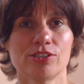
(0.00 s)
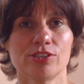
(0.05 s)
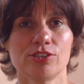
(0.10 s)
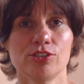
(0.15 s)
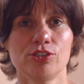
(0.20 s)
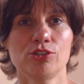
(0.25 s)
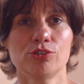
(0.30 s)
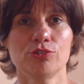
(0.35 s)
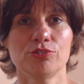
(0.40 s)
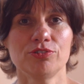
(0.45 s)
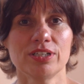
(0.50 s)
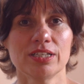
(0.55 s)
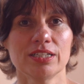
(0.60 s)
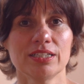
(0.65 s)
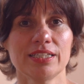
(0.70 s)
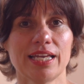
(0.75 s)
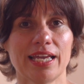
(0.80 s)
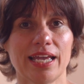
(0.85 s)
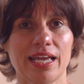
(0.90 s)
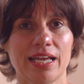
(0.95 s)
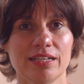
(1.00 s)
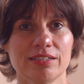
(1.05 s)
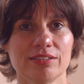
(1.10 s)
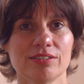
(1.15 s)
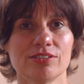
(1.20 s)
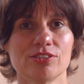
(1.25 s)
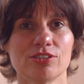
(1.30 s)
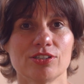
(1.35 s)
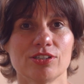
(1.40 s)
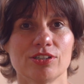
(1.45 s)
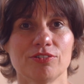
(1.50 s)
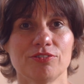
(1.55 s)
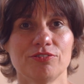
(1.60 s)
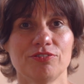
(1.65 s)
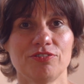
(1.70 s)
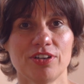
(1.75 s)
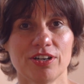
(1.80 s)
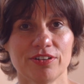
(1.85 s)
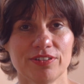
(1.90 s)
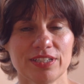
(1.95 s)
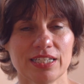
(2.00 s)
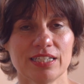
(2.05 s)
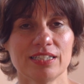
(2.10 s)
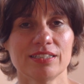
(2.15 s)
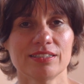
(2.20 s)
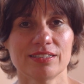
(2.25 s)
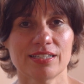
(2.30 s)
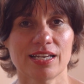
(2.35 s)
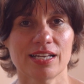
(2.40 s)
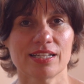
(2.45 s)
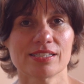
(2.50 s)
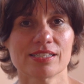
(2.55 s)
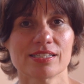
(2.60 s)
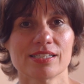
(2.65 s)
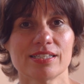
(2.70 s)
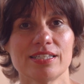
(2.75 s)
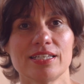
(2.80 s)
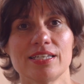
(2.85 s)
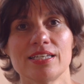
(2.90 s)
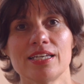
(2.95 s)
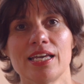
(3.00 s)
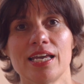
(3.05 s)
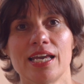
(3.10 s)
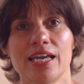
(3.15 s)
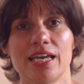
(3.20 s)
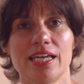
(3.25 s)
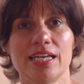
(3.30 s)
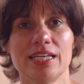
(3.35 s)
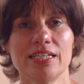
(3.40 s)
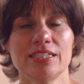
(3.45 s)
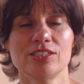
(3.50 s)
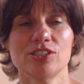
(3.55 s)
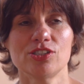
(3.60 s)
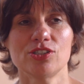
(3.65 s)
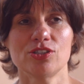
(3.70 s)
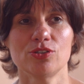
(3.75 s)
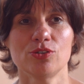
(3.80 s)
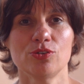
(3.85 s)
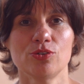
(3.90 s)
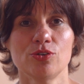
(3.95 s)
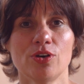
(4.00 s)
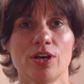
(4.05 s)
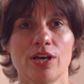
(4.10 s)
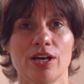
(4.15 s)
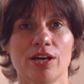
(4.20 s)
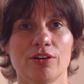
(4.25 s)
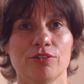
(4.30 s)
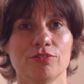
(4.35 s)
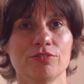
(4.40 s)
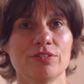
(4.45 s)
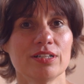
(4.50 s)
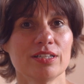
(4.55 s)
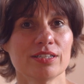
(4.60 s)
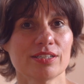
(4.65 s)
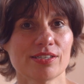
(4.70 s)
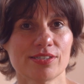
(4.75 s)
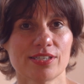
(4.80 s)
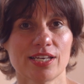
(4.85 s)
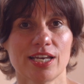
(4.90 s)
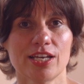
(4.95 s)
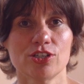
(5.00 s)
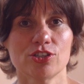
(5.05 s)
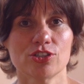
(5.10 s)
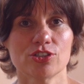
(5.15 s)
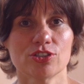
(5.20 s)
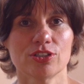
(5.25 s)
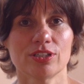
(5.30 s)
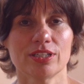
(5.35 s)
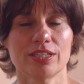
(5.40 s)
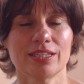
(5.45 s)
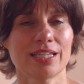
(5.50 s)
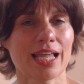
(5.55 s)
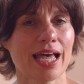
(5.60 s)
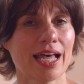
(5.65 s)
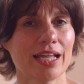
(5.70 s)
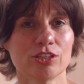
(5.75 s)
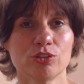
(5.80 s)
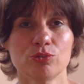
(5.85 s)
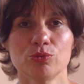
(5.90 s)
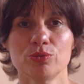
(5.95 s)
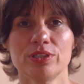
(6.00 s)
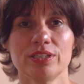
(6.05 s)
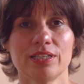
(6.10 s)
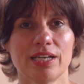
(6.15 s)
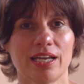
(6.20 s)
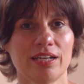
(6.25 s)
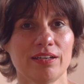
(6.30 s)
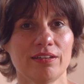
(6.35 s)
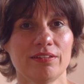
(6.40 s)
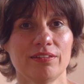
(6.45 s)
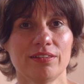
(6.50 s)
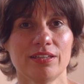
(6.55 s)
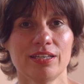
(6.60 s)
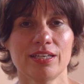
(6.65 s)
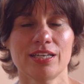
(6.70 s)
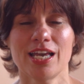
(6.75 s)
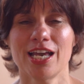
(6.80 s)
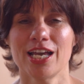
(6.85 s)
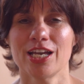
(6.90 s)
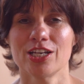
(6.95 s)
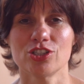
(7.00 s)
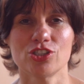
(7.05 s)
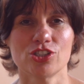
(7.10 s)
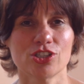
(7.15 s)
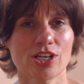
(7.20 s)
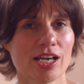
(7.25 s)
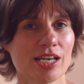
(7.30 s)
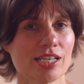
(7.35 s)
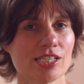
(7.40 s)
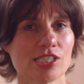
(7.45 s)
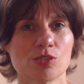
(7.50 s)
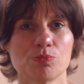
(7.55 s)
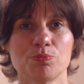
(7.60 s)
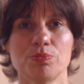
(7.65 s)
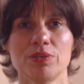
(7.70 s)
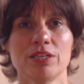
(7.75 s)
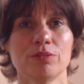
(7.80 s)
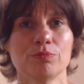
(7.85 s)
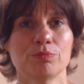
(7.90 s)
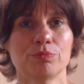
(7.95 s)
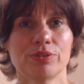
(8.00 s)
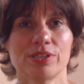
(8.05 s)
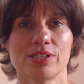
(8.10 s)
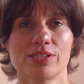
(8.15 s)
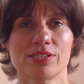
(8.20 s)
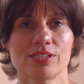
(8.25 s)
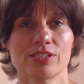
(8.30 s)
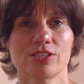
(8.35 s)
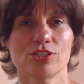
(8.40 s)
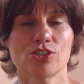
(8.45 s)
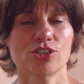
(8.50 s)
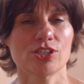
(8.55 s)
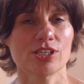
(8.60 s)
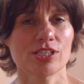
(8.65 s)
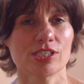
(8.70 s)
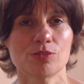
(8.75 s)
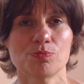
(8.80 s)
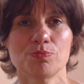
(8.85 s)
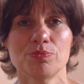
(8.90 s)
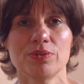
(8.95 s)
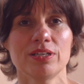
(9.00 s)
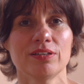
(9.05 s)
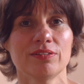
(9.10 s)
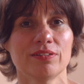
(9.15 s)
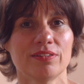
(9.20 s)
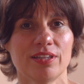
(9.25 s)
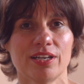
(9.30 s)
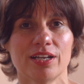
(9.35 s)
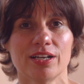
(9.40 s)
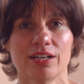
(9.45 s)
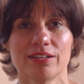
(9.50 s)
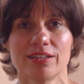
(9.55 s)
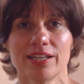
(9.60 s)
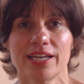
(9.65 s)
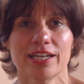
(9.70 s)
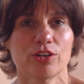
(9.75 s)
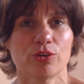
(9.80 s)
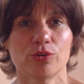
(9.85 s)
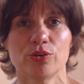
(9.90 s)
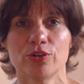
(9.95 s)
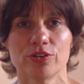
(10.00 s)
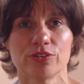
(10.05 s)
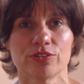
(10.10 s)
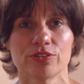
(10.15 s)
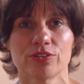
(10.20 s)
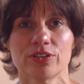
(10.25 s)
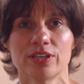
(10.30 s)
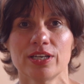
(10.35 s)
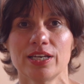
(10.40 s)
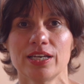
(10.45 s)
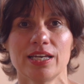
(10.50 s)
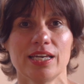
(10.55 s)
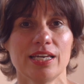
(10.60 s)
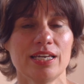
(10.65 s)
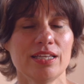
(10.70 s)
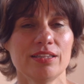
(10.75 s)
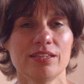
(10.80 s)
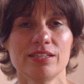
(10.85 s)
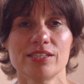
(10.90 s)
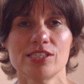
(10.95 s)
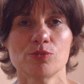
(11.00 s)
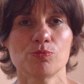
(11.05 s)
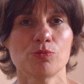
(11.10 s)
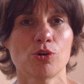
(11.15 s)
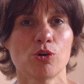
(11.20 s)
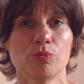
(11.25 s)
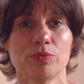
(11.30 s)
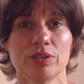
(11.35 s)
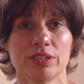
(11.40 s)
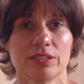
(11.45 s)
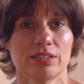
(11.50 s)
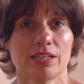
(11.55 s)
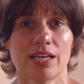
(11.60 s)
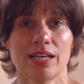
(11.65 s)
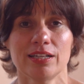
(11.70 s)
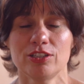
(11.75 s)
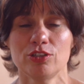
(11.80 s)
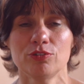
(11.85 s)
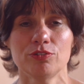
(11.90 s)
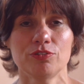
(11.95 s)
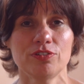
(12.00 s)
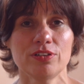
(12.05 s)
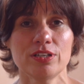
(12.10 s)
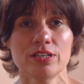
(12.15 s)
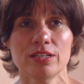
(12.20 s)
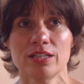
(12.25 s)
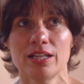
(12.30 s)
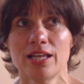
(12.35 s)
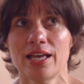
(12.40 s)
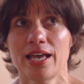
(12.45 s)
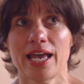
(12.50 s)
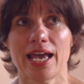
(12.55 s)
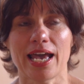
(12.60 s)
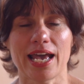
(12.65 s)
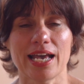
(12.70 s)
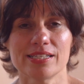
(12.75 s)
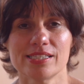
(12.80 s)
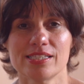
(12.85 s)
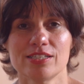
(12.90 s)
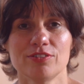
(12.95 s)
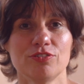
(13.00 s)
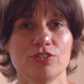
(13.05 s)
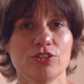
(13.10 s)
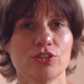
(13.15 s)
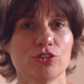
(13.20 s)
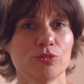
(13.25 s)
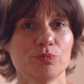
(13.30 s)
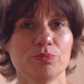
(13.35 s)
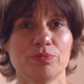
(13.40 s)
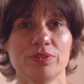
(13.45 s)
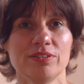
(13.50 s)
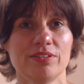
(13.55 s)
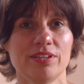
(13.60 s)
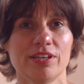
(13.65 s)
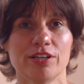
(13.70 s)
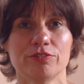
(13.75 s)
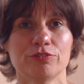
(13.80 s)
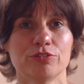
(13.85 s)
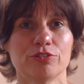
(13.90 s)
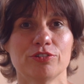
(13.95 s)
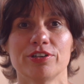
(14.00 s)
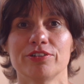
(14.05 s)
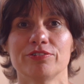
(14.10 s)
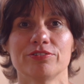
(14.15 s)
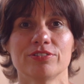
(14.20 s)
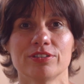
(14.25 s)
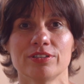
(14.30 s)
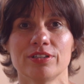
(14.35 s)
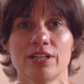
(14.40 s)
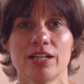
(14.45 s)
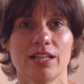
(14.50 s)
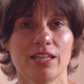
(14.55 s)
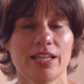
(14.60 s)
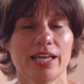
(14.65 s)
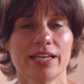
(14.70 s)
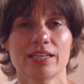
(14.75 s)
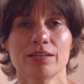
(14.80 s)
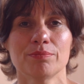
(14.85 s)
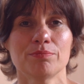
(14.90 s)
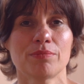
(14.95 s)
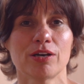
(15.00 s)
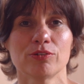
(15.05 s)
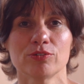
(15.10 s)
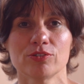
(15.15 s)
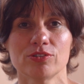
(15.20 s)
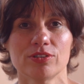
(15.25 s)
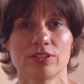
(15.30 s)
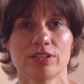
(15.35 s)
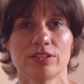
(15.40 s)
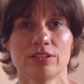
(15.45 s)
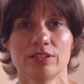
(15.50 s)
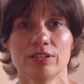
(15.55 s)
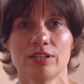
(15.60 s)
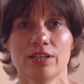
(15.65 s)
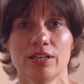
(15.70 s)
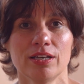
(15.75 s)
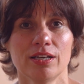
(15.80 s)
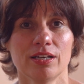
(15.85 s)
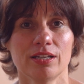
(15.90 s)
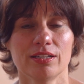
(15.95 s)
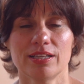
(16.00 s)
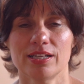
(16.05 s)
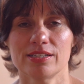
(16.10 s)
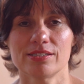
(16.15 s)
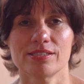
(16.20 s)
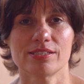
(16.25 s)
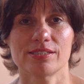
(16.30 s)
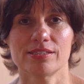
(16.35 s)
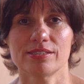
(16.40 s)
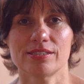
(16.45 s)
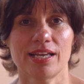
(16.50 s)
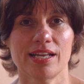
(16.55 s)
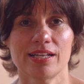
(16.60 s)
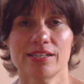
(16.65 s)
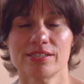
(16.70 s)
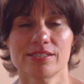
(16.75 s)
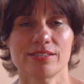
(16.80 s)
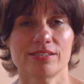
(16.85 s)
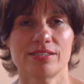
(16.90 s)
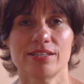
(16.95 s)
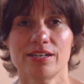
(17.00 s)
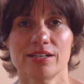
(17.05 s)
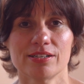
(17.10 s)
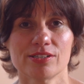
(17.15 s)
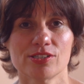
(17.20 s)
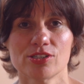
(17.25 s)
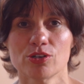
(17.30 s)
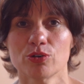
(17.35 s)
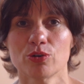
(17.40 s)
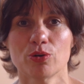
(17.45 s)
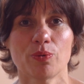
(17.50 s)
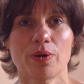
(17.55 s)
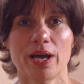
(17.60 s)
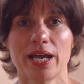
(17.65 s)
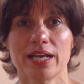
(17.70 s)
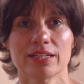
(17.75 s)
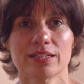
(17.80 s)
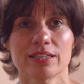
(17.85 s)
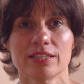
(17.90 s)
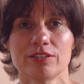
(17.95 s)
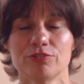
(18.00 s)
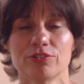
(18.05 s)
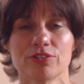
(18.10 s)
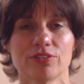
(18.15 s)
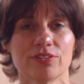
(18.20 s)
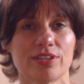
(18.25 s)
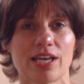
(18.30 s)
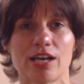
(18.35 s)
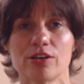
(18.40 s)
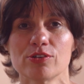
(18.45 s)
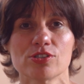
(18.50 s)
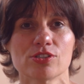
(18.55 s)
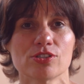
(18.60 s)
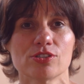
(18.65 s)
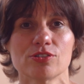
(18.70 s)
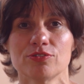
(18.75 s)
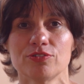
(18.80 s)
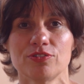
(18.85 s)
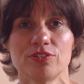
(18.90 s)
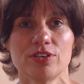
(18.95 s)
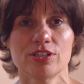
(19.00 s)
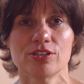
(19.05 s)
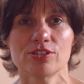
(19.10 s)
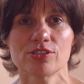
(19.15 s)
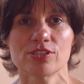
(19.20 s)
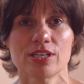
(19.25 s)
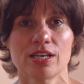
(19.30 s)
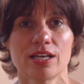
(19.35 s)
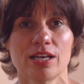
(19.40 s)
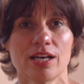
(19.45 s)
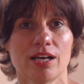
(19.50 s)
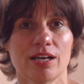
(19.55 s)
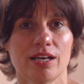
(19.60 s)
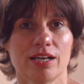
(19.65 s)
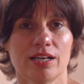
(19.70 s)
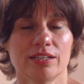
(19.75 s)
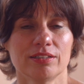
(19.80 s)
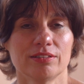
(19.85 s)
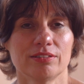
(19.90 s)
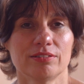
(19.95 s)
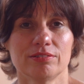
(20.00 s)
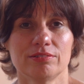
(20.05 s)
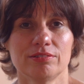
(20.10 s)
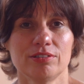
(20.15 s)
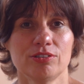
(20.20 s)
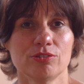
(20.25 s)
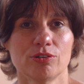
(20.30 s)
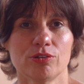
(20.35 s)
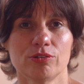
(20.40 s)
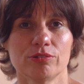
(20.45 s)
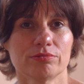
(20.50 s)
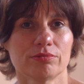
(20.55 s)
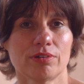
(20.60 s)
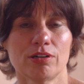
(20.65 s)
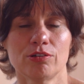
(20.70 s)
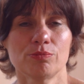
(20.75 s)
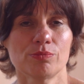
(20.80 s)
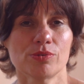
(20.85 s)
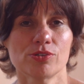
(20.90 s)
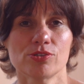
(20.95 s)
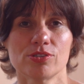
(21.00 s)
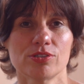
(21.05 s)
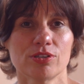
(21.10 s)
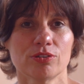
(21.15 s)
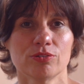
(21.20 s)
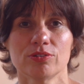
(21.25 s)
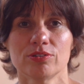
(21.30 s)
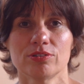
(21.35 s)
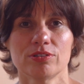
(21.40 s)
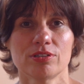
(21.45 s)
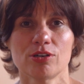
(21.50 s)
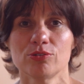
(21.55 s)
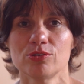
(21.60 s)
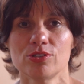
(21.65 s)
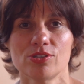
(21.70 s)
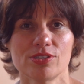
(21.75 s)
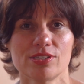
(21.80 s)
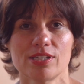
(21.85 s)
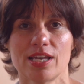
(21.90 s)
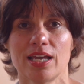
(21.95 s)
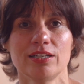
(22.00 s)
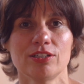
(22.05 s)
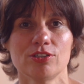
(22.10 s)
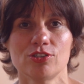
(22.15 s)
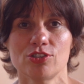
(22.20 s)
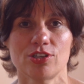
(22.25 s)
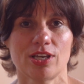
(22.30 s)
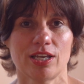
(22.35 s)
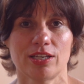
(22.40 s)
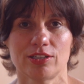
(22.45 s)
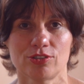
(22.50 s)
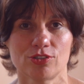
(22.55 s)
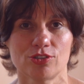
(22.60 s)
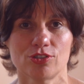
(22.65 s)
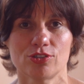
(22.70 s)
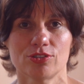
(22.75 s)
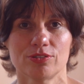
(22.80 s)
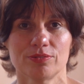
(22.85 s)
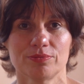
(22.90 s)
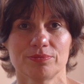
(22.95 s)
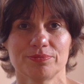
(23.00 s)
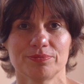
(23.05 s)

You really enter very intensely into relaxation, not doing anything, just being present, just being there like earth in this moment, and you feel as if you could be there forever, like a mountain that stands there so quietly for thousands of years, and you almost don't notice any change.